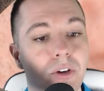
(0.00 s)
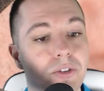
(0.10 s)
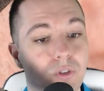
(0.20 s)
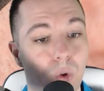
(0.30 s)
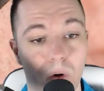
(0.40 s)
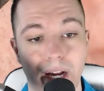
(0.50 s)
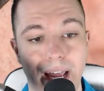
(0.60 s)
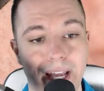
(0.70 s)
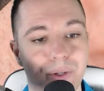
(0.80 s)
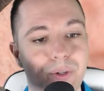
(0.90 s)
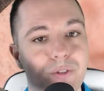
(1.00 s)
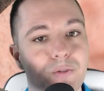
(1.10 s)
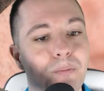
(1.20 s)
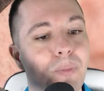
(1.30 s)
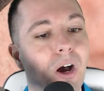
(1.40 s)
door hangers,
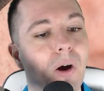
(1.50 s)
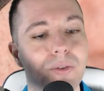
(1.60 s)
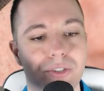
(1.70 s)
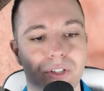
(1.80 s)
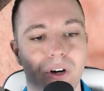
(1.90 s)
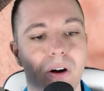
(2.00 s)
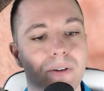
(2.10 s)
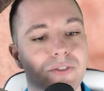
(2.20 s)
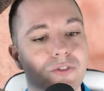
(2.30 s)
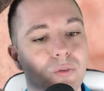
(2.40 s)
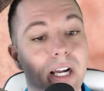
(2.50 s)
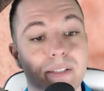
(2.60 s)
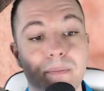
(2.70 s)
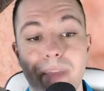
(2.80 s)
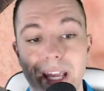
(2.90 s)
postcards, direct
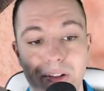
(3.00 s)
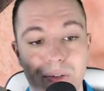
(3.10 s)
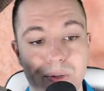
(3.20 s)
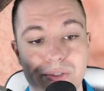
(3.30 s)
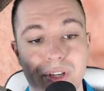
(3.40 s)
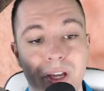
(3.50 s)
mailers,